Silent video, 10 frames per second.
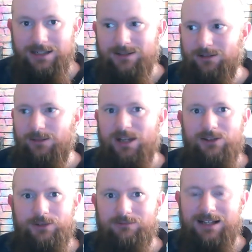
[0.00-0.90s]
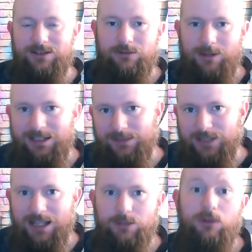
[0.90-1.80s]
He's not going to be able to ransom them. I could have
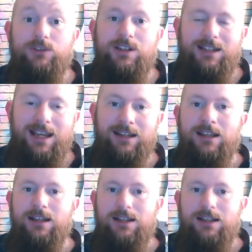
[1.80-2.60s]
to hand them over to the king.